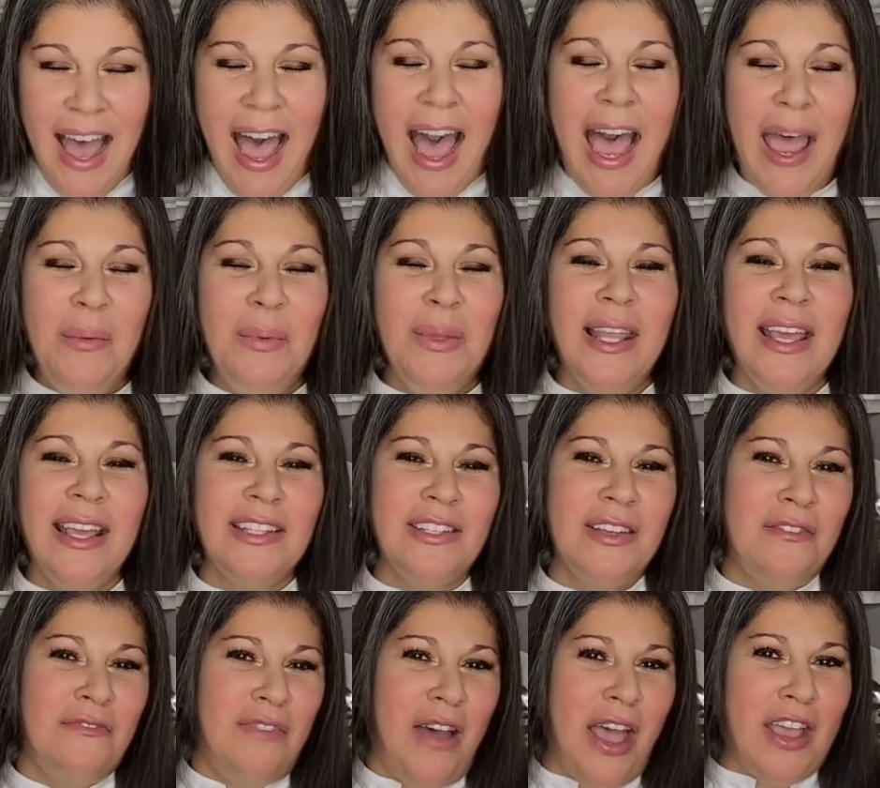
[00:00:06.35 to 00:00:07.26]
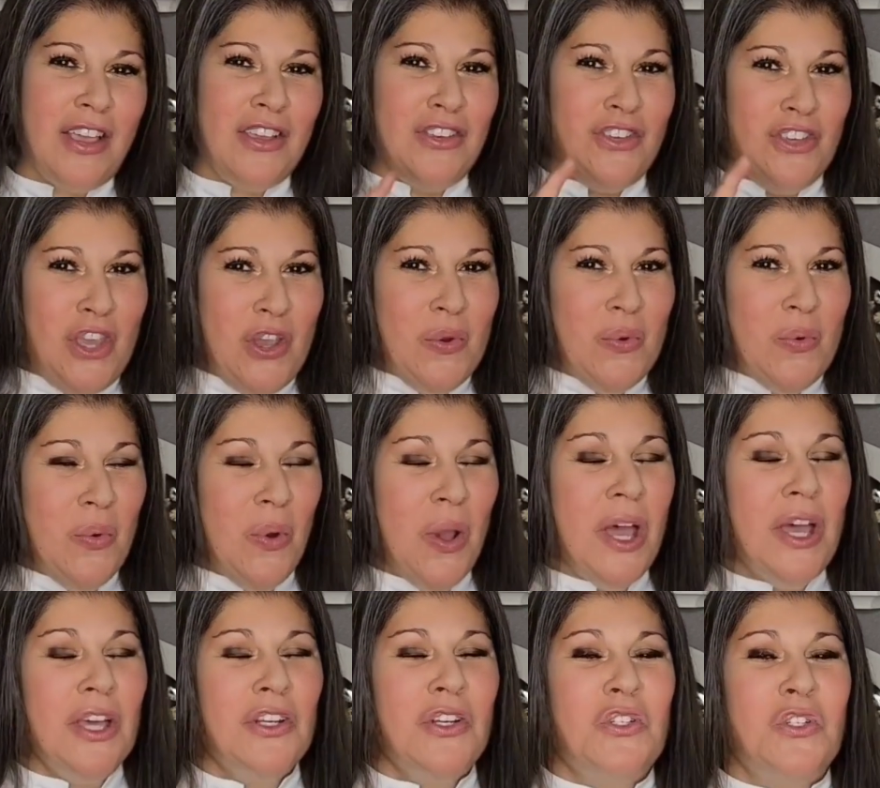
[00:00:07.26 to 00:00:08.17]
I would like to invite you
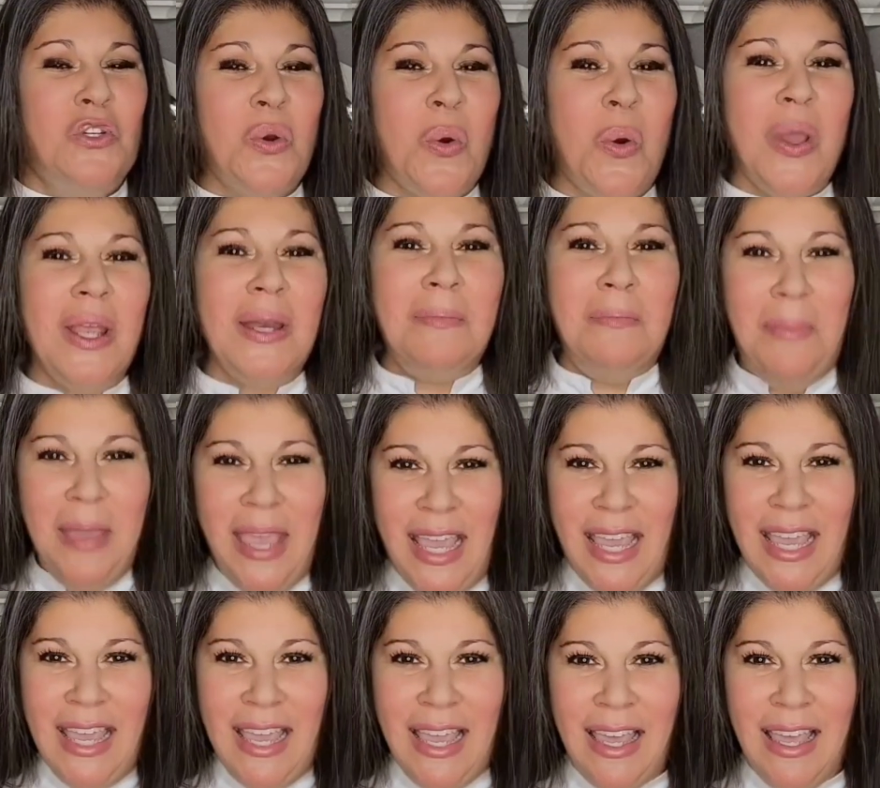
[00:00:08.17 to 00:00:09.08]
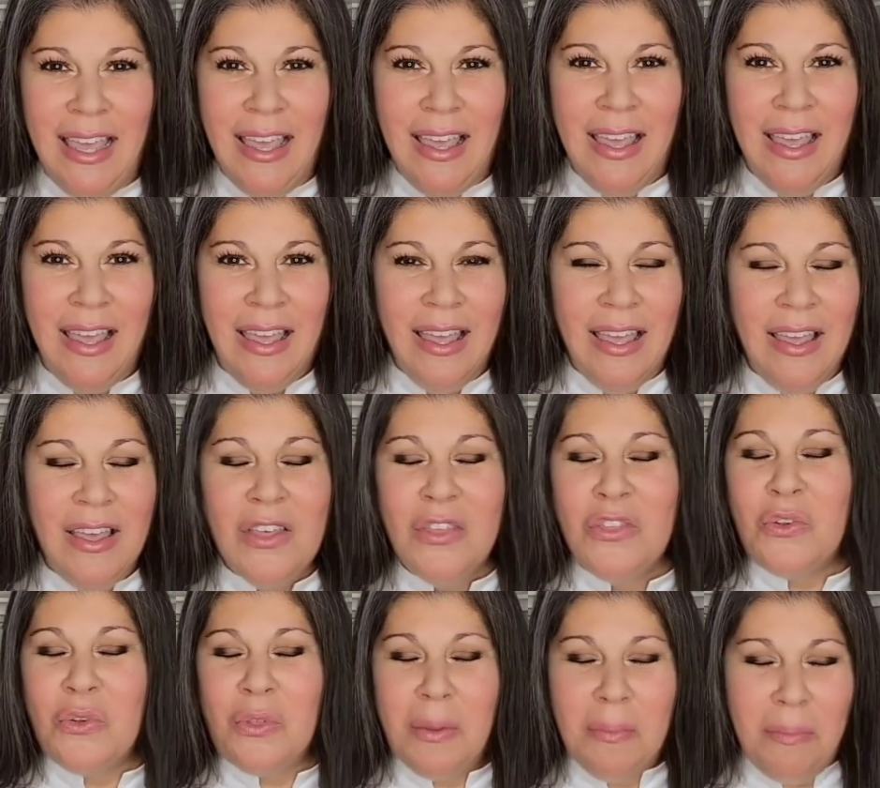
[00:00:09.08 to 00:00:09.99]
to join me
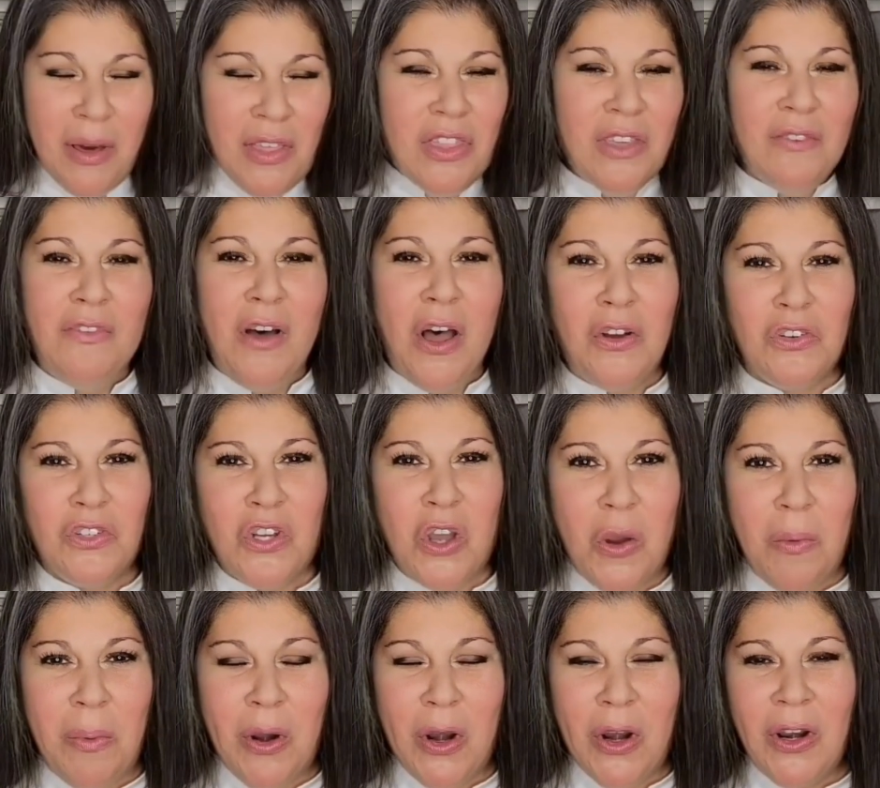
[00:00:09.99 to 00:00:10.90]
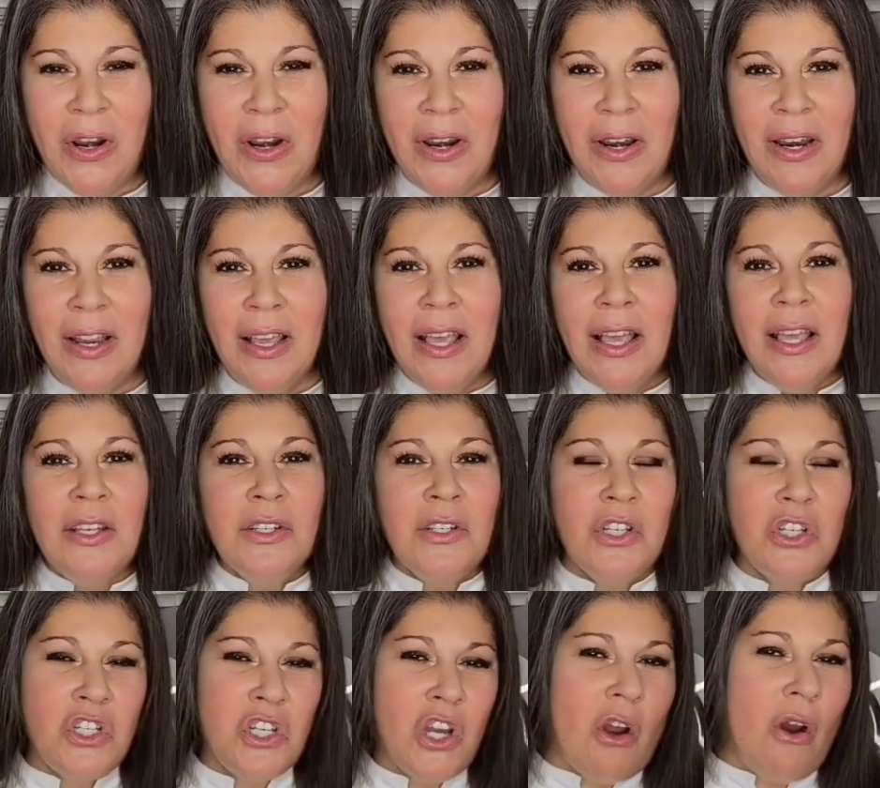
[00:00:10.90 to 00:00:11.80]
through the month of October
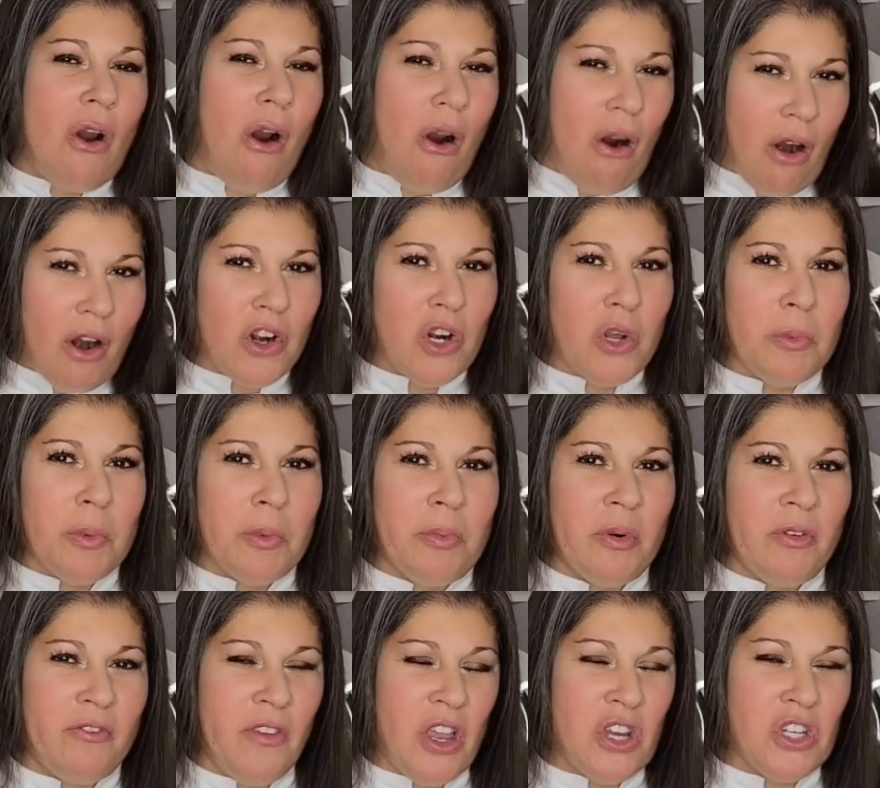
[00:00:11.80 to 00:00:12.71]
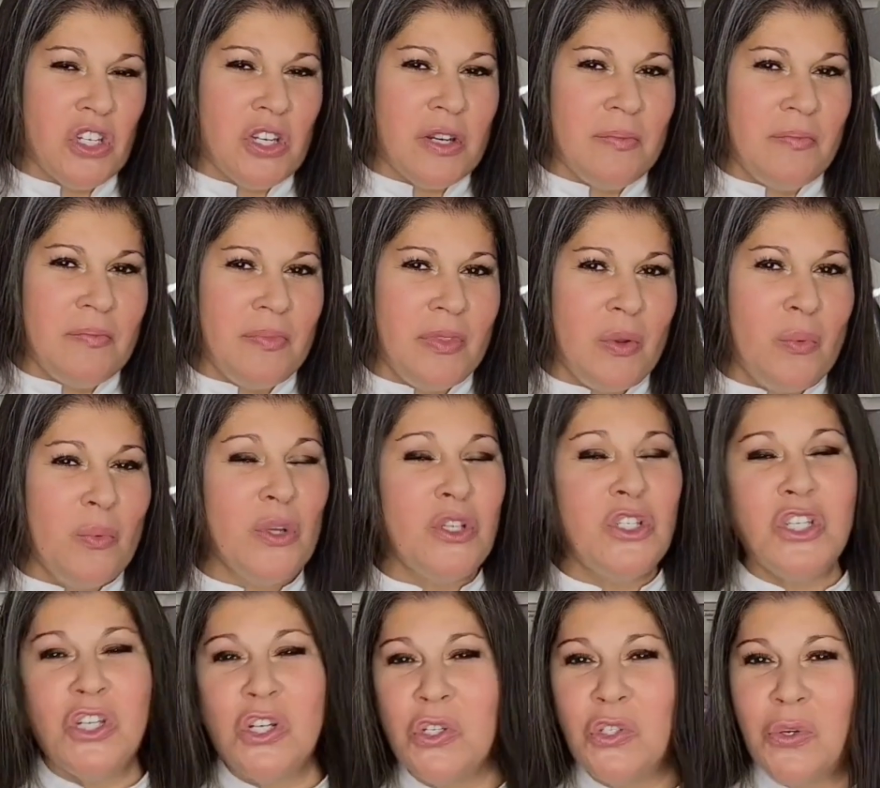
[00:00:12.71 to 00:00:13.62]
to share our noble profession
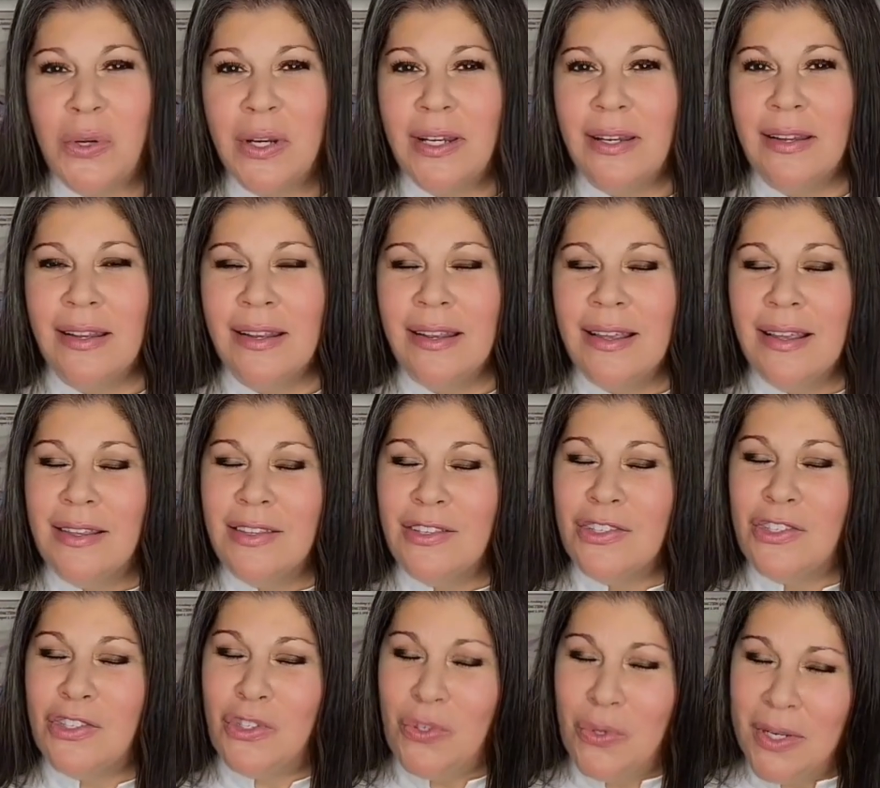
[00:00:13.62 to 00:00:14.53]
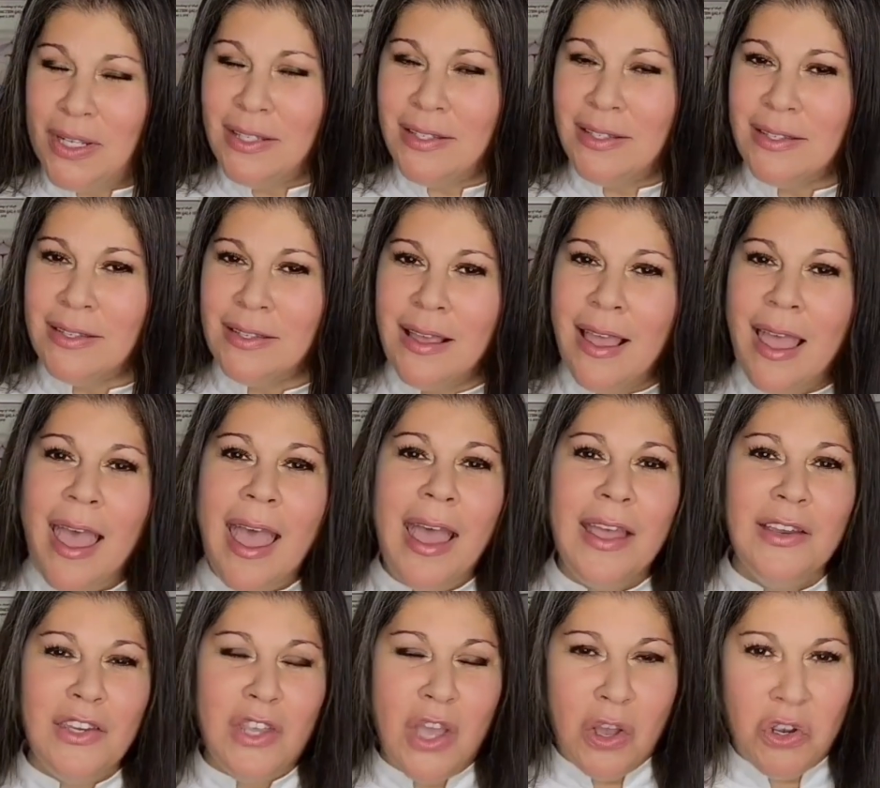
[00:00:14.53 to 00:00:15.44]
with children, students,
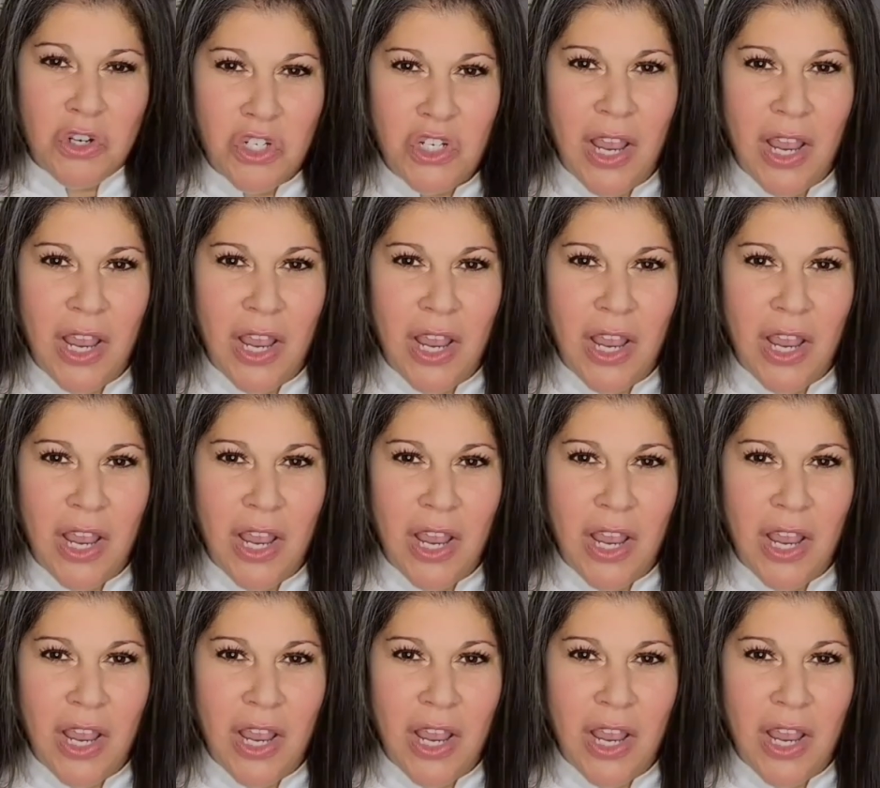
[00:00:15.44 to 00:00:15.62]
and young